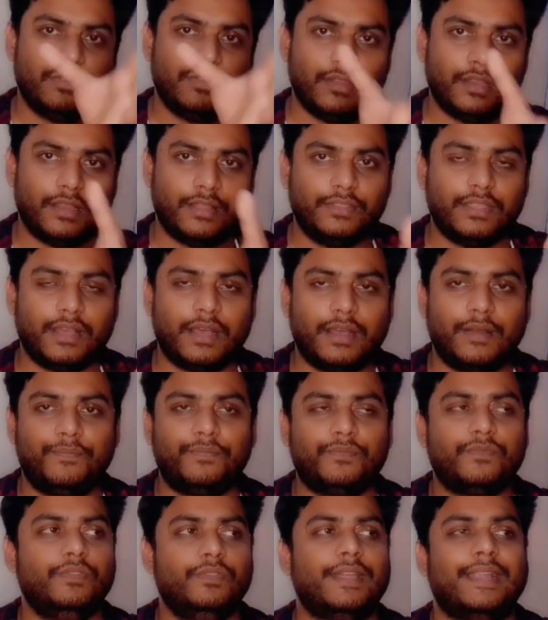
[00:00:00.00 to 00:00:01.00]

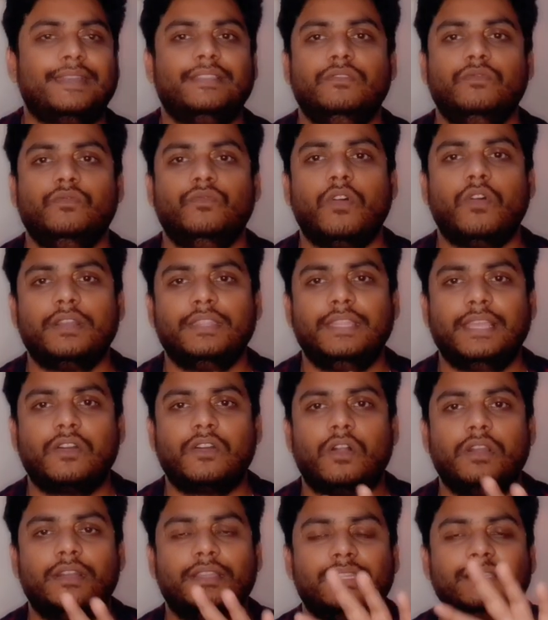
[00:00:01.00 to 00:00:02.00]
what they
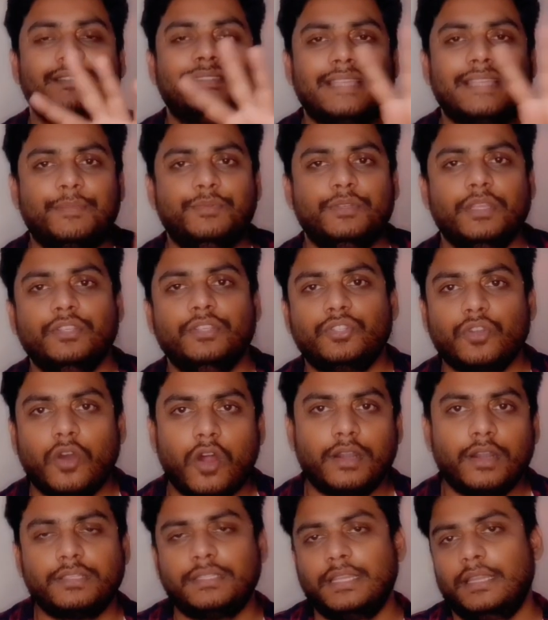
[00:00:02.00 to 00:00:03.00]
call inception
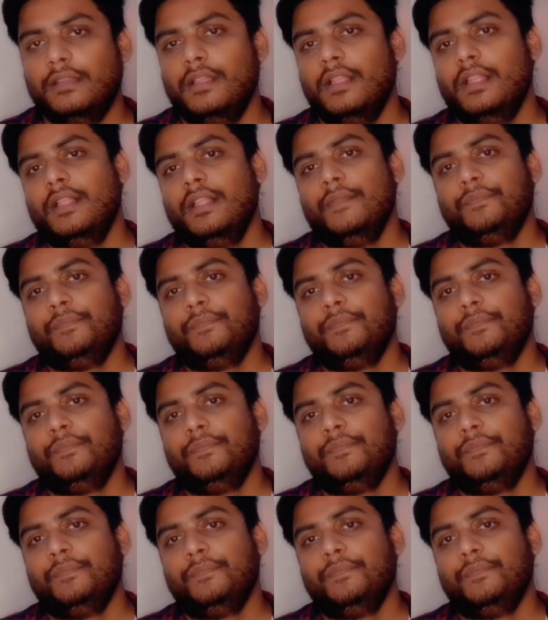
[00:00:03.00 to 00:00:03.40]
shots and